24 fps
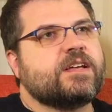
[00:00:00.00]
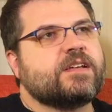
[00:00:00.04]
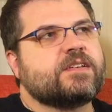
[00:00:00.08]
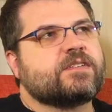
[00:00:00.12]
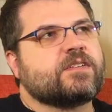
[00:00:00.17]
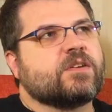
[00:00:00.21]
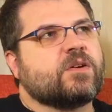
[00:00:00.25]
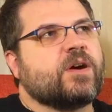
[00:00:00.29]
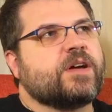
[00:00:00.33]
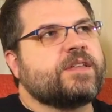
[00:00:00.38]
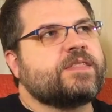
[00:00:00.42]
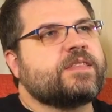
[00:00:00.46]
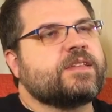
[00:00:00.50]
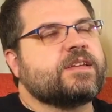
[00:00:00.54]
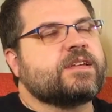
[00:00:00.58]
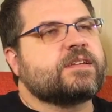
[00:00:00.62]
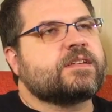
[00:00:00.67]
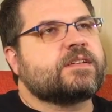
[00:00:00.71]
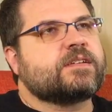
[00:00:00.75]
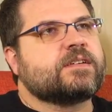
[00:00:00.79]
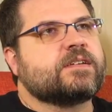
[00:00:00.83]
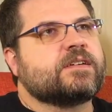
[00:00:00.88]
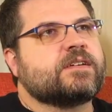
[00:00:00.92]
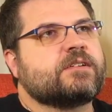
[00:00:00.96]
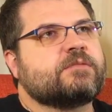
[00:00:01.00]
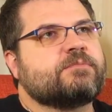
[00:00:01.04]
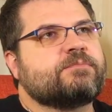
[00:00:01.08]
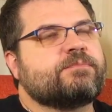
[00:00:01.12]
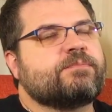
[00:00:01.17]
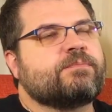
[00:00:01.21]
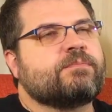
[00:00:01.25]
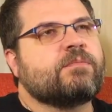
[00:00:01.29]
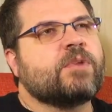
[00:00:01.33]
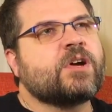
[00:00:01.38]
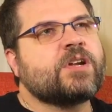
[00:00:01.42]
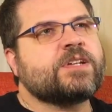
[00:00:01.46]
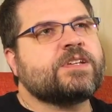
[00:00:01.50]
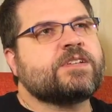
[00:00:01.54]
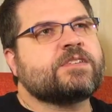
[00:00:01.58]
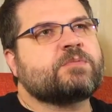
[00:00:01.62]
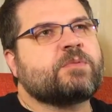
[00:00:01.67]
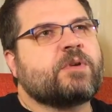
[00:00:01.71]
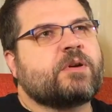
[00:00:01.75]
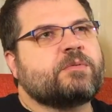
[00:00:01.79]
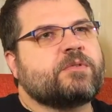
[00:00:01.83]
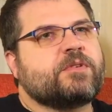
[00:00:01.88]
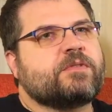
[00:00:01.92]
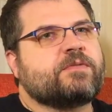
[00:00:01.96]
So I think money is
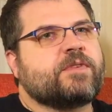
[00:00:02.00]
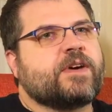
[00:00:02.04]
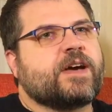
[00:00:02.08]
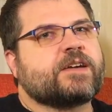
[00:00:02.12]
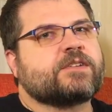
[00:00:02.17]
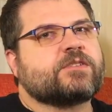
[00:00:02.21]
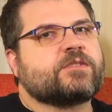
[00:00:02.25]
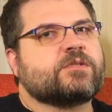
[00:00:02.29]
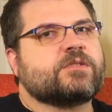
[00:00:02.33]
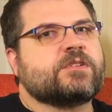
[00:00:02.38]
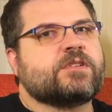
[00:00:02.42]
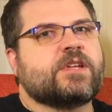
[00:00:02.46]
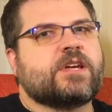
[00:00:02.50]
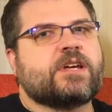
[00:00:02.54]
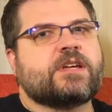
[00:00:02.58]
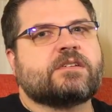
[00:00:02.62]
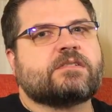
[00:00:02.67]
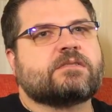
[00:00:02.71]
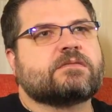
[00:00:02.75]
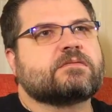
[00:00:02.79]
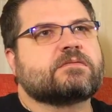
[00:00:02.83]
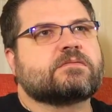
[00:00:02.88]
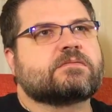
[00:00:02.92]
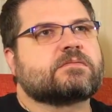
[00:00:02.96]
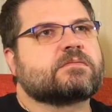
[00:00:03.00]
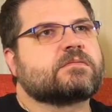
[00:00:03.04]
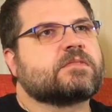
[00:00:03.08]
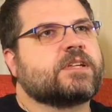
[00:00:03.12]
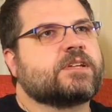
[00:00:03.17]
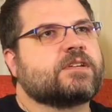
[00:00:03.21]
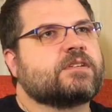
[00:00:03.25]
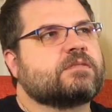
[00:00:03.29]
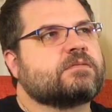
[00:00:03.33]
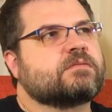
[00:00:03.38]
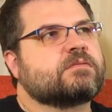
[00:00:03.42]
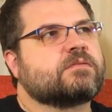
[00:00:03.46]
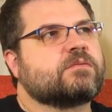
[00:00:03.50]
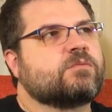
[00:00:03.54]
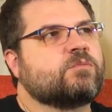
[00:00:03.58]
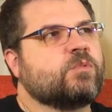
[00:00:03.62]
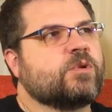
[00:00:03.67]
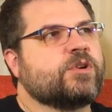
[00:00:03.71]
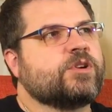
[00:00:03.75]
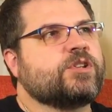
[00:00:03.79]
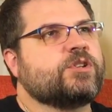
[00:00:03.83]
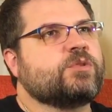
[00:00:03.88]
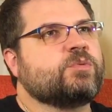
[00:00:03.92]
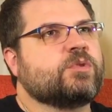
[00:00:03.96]
probably a factor in that. Like,
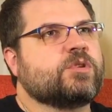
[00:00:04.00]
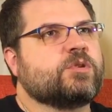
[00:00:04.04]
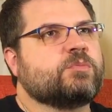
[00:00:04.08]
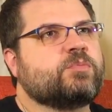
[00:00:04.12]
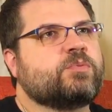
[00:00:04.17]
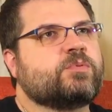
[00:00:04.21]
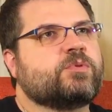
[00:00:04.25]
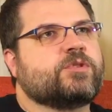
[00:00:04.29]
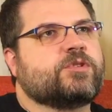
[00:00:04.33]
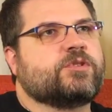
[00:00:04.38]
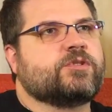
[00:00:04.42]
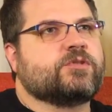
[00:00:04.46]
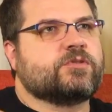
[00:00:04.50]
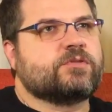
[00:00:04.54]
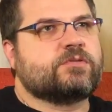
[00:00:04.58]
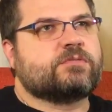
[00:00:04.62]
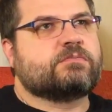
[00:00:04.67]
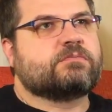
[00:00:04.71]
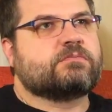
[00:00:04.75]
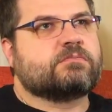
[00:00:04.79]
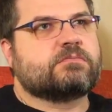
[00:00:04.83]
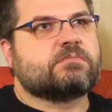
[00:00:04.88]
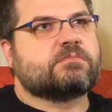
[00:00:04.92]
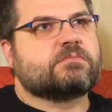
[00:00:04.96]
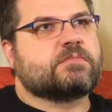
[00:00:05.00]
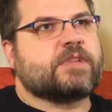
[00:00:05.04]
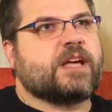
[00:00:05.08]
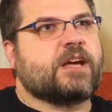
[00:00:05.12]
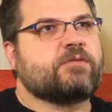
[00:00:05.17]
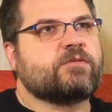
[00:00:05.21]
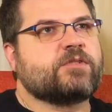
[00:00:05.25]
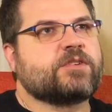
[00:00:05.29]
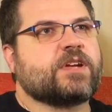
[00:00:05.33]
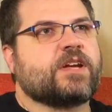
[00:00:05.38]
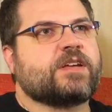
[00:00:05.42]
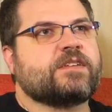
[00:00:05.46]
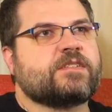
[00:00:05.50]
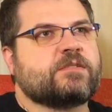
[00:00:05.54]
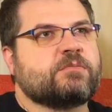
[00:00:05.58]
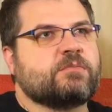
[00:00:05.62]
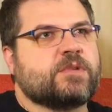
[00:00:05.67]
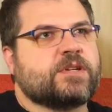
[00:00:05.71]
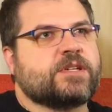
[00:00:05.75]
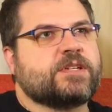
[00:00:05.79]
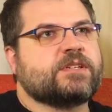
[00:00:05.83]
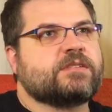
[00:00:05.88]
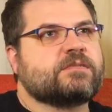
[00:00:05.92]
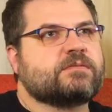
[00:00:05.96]
where do you want to put your advertising
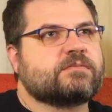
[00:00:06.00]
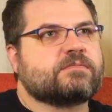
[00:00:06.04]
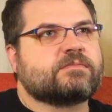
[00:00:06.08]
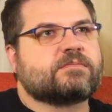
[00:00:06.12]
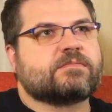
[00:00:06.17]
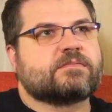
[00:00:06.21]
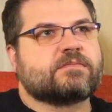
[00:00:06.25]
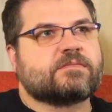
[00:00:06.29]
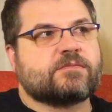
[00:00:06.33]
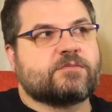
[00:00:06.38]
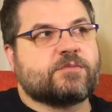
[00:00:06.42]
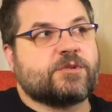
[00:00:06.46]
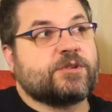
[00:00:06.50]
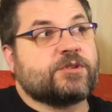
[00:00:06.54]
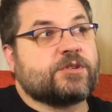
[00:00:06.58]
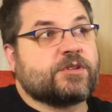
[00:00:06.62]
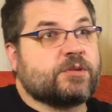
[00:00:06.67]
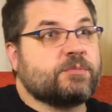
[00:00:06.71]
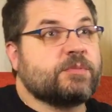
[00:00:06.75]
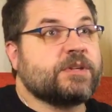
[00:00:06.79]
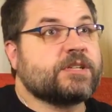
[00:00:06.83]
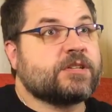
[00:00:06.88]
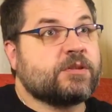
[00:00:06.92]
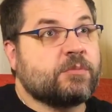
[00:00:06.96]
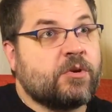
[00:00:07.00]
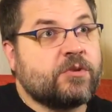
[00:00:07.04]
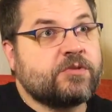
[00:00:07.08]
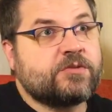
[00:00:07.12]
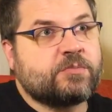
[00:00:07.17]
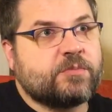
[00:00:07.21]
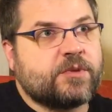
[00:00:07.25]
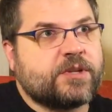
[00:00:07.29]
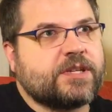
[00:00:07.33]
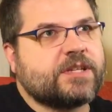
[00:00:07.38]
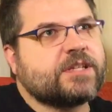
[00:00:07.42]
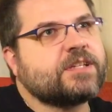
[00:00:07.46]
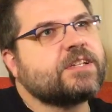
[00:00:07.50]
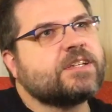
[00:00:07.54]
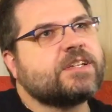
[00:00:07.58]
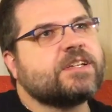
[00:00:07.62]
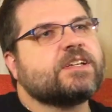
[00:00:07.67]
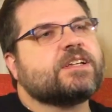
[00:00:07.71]
money? Where are you going to make the most money?